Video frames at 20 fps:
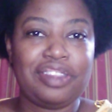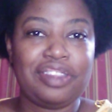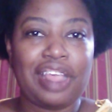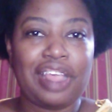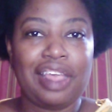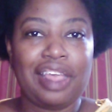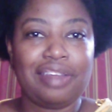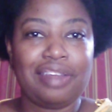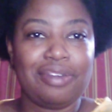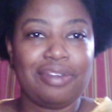
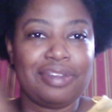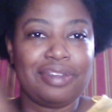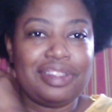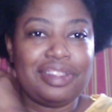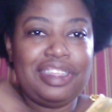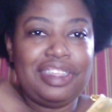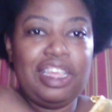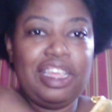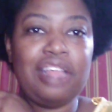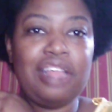side or
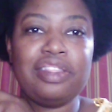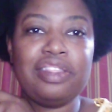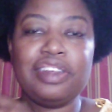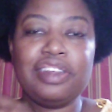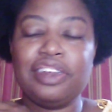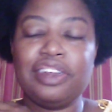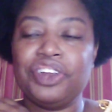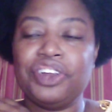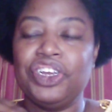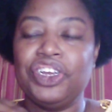the
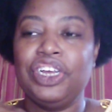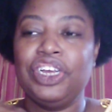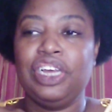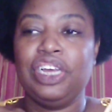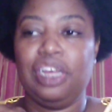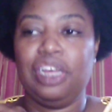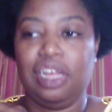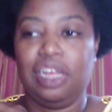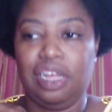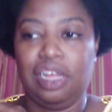other.
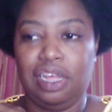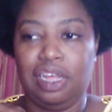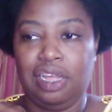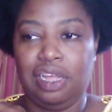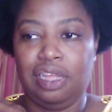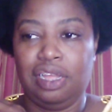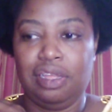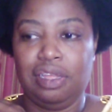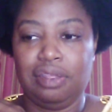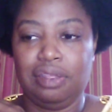
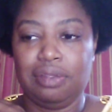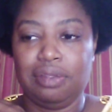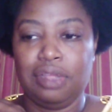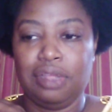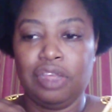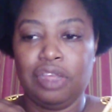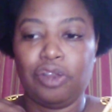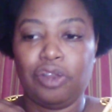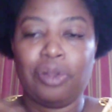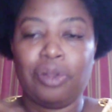
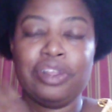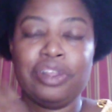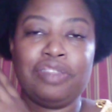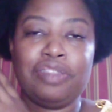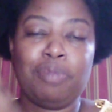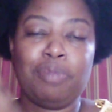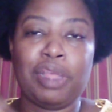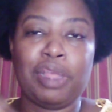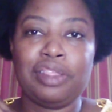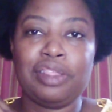Corin's
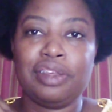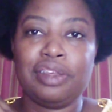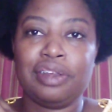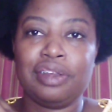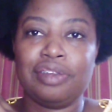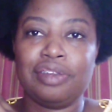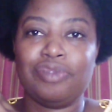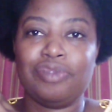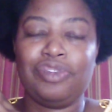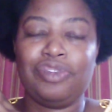
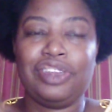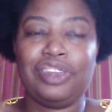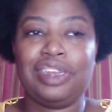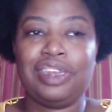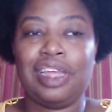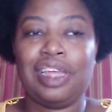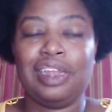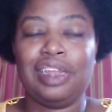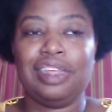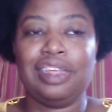mother did
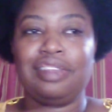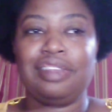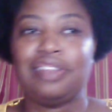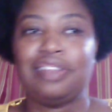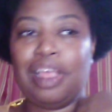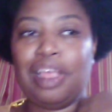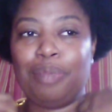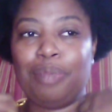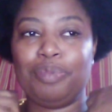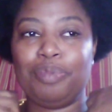not
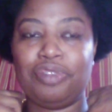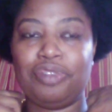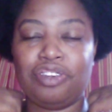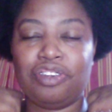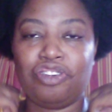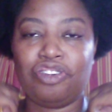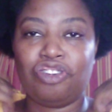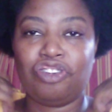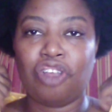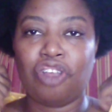accept
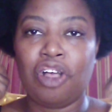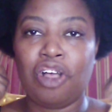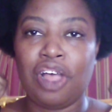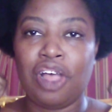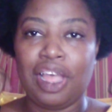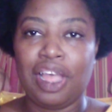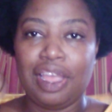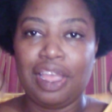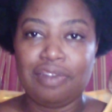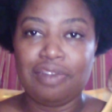Shaw
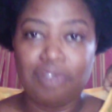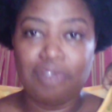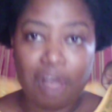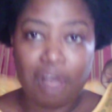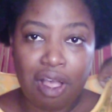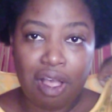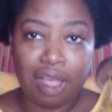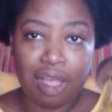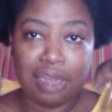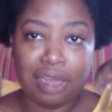and
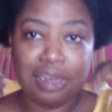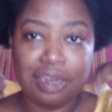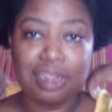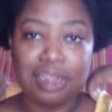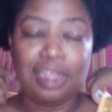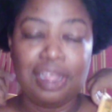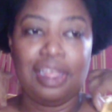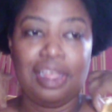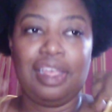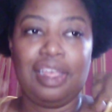Vaughn
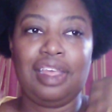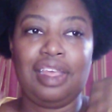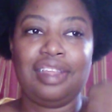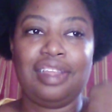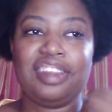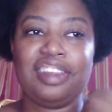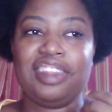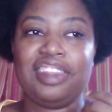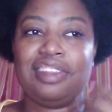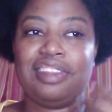
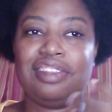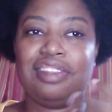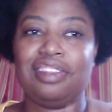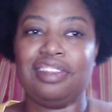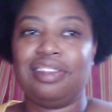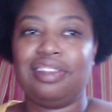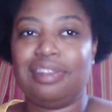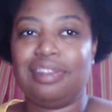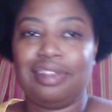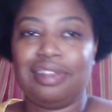and
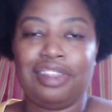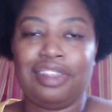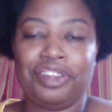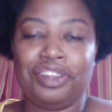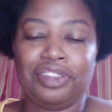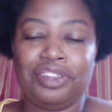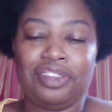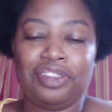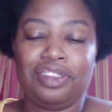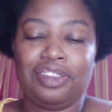
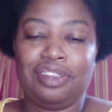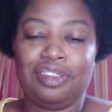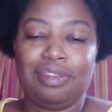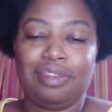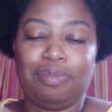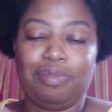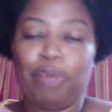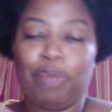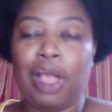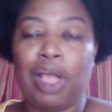this
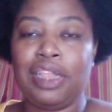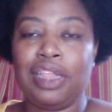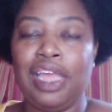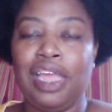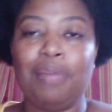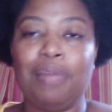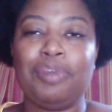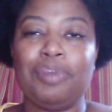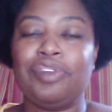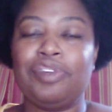
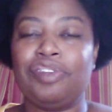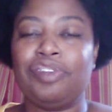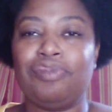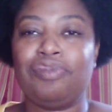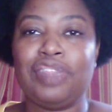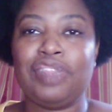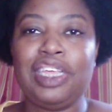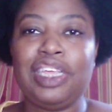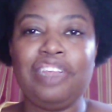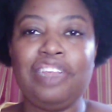polyamorous
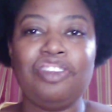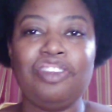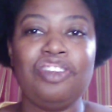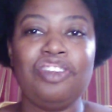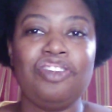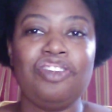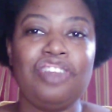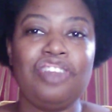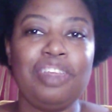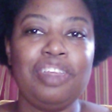
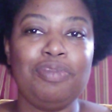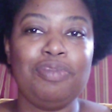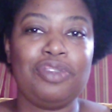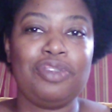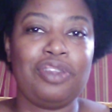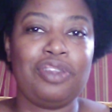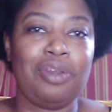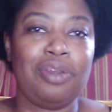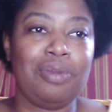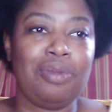relationship,
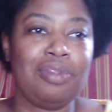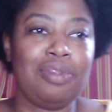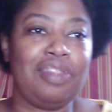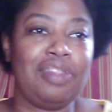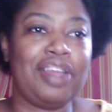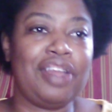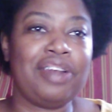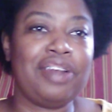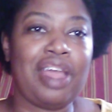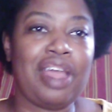so
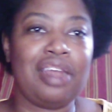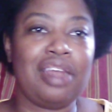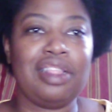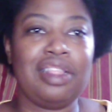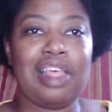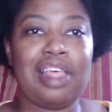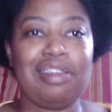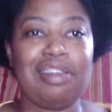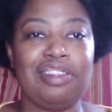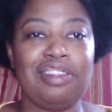they're not
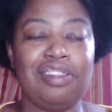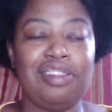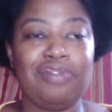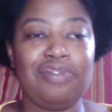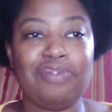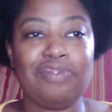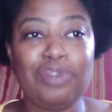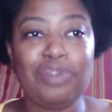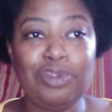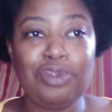allowed at the
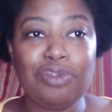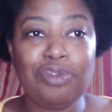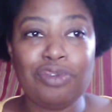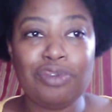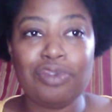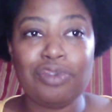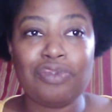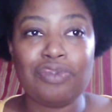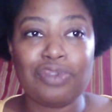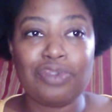
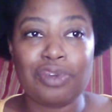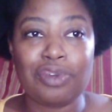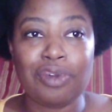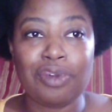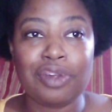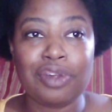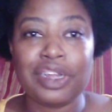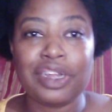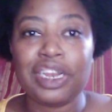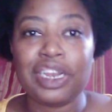funeral for
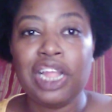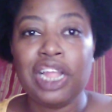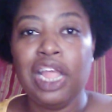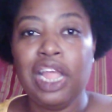Corin.